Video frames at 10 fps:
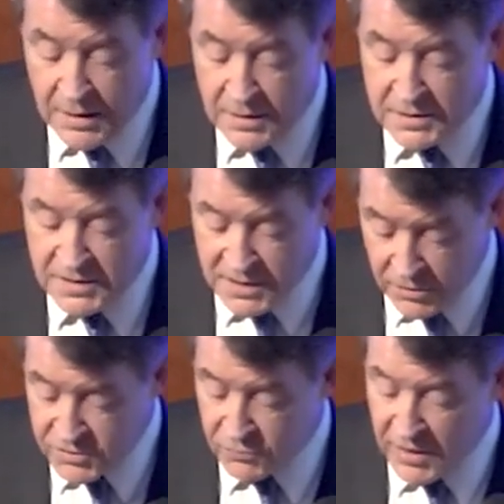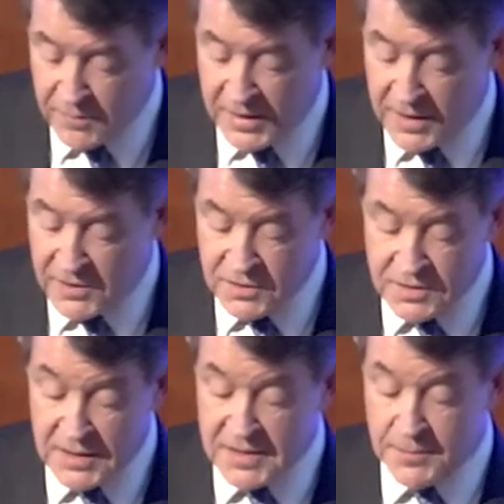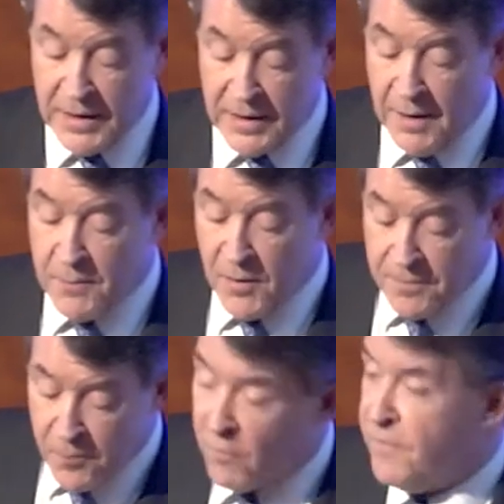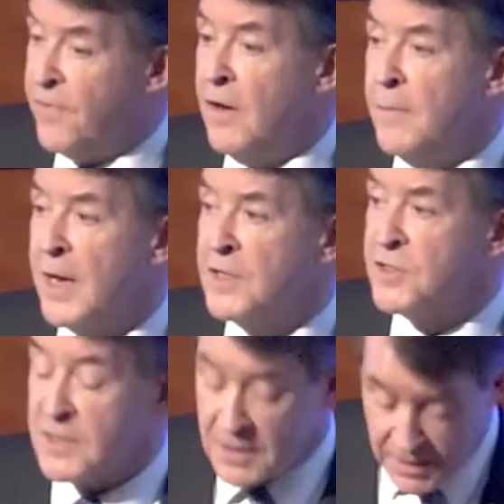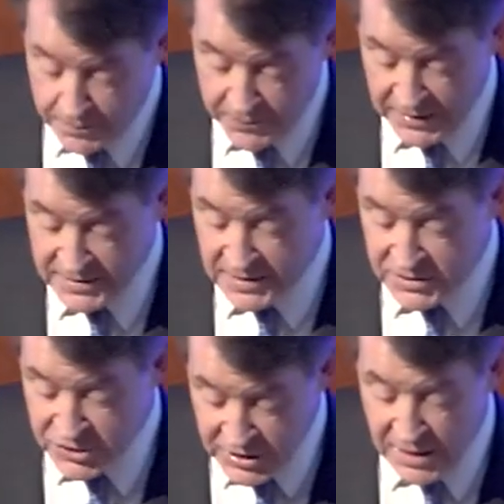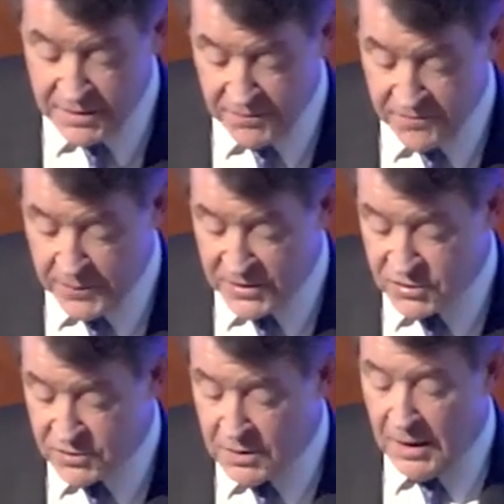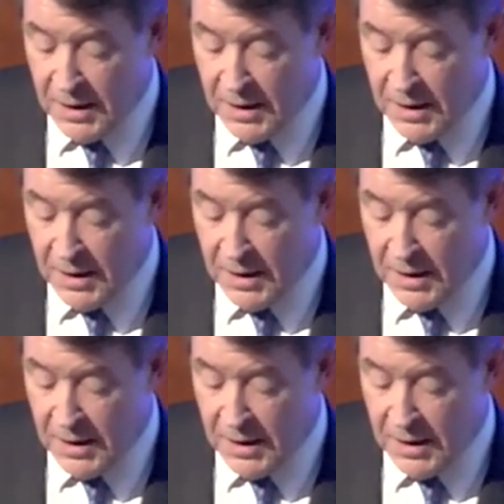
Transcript: Disclosure recommendations that explain how both portfolio managers and companies can share the information